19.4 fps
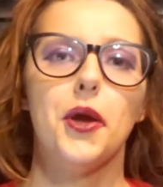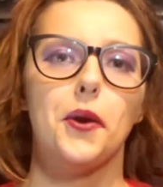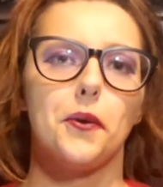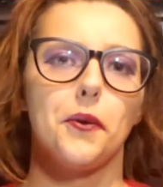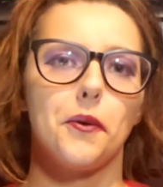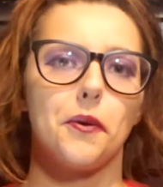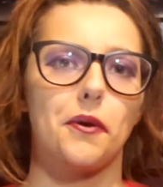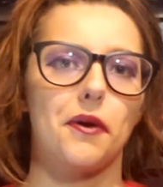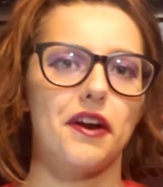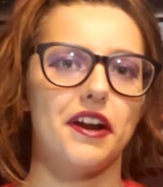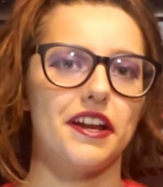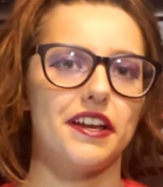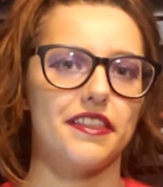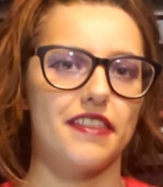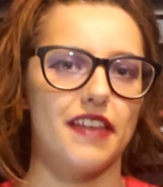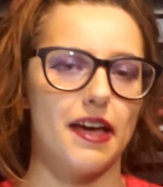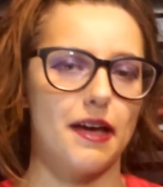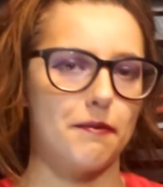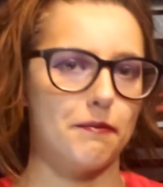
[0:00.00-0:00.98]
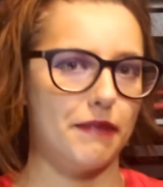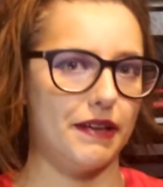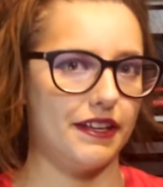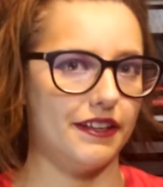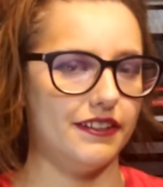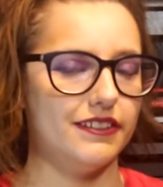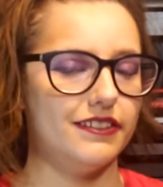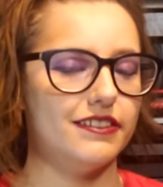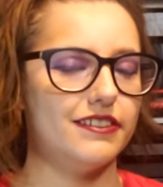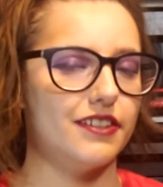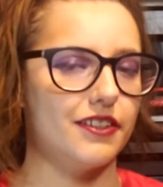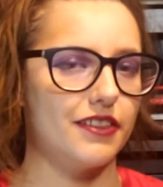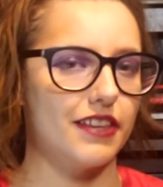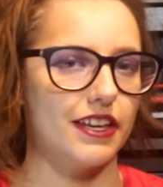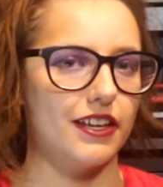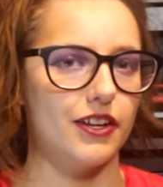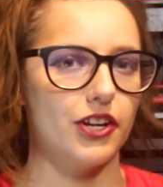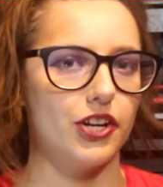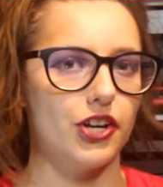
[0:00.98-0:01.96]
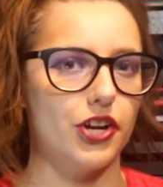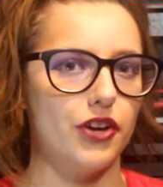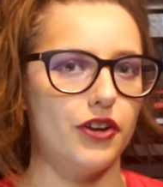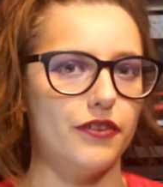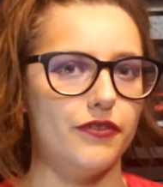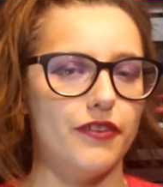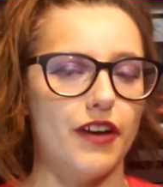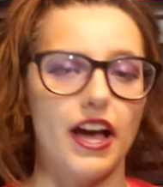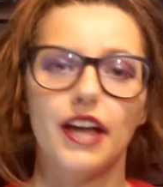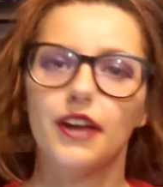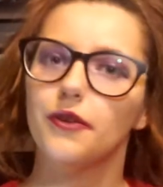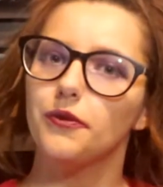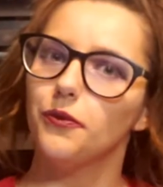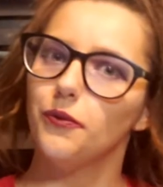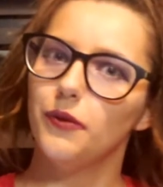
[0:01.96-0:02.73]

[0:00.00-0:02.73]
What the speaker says: ring that bell so that you're notified